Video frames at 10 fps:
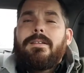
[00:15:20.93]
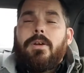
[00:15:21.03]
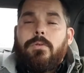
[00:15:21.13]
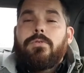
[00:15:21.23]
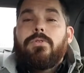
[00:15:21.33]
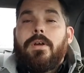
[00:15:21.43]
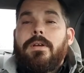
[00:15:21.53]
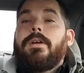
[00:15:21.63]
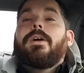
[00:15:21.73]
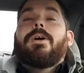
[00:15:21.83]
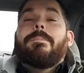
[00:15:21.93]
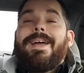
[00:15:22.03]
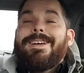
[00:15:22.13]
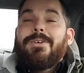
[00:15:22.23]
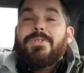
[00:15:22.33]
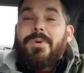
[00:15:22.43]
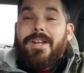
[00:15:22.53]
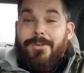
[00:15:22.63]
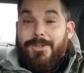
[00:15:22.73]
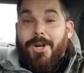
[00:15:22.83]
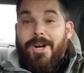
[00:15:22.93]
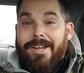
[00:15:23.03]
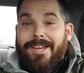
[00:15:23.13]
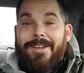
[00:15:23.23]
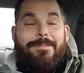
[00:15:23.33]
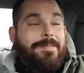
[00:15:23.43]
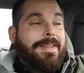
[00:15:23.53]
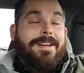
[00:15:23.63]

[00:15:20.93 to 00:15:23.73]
go to may go to another target.